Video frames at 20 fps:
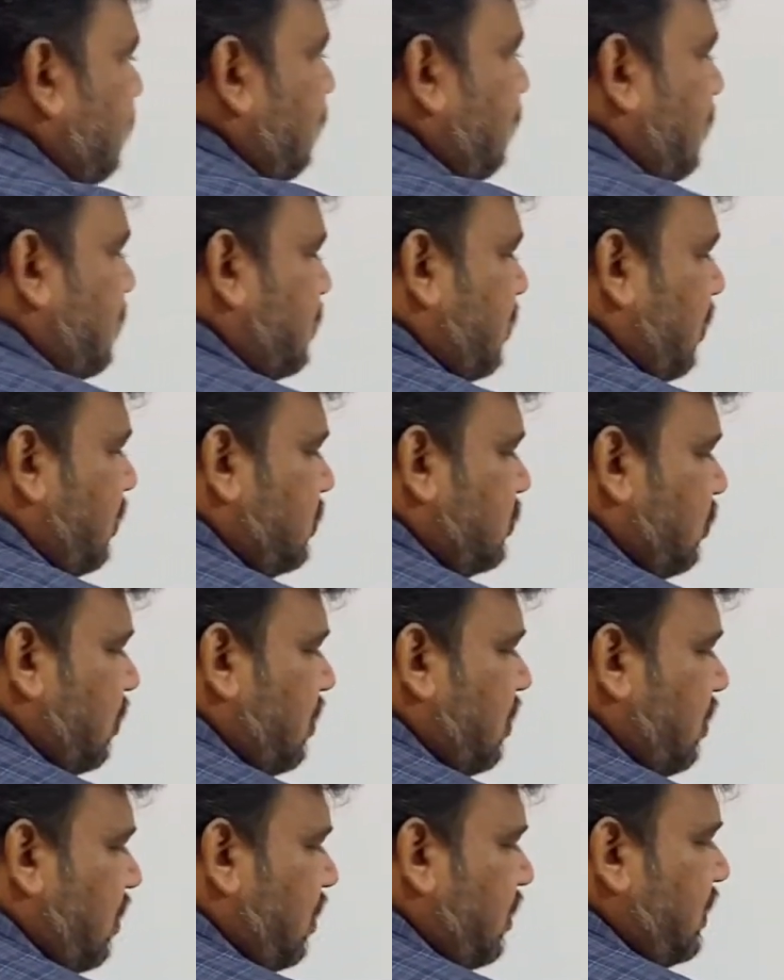was also
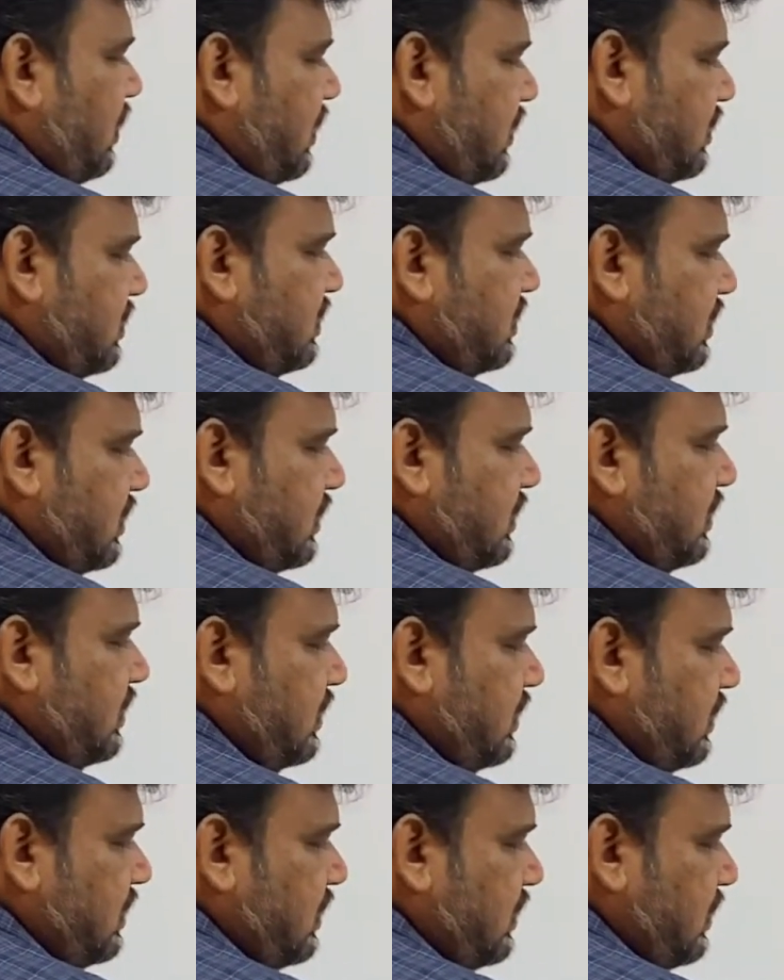called as
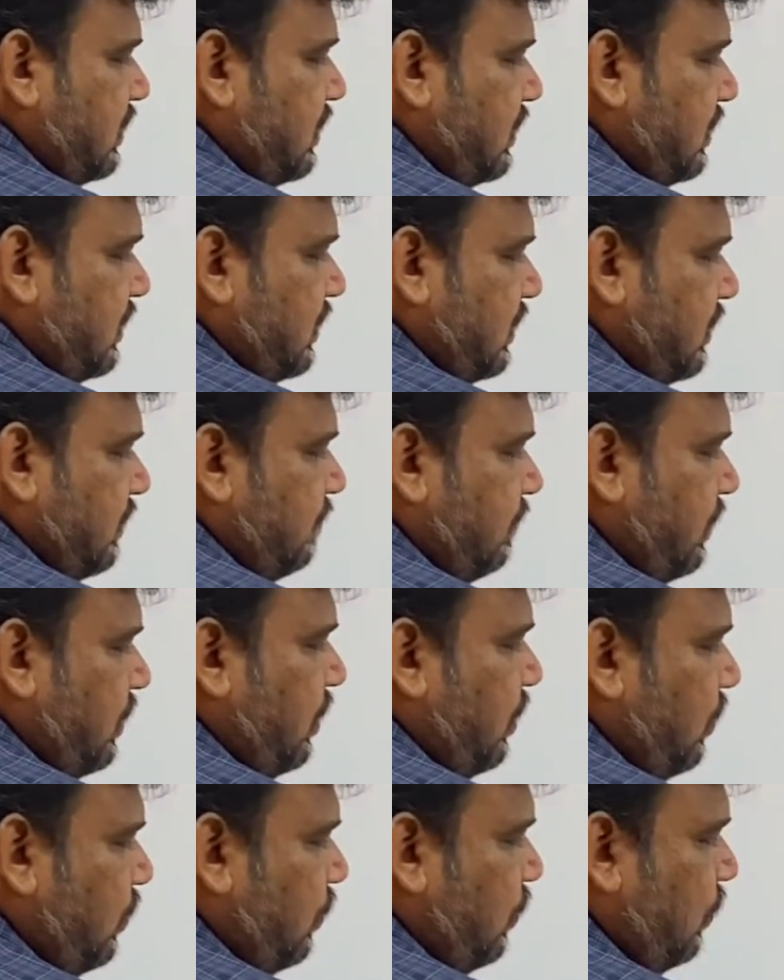
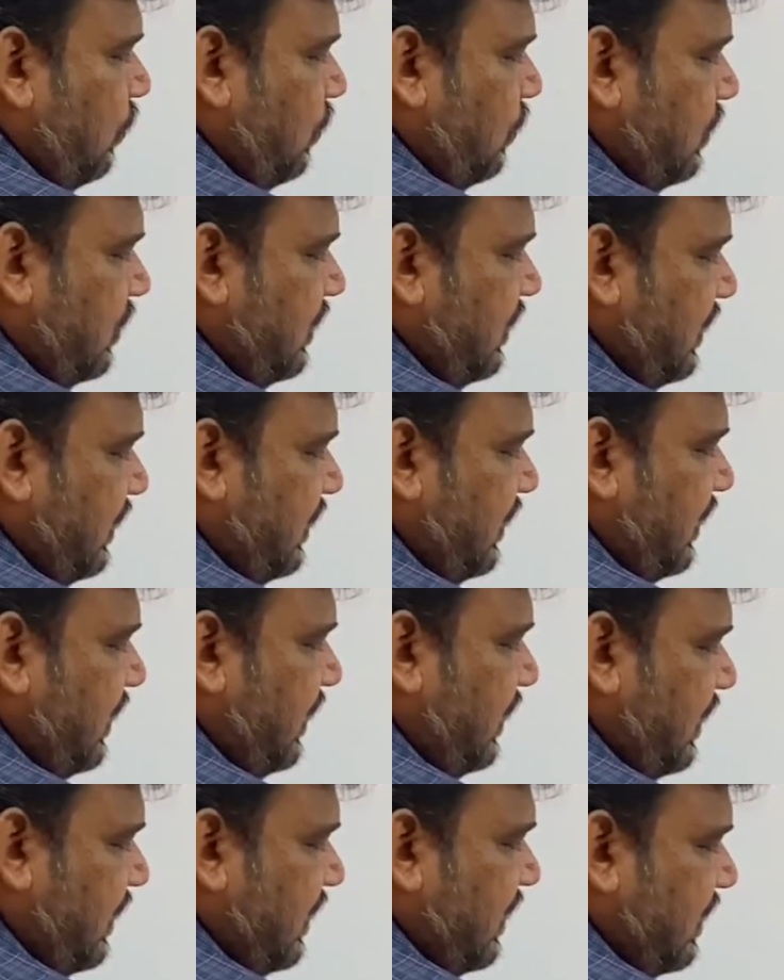milieu
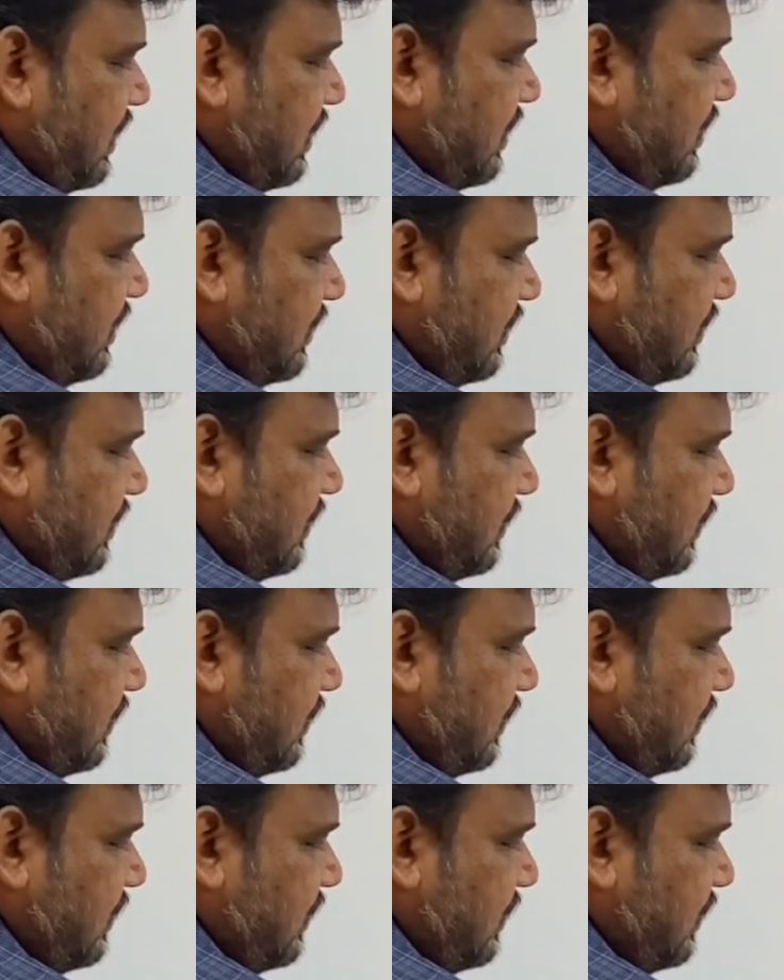interior.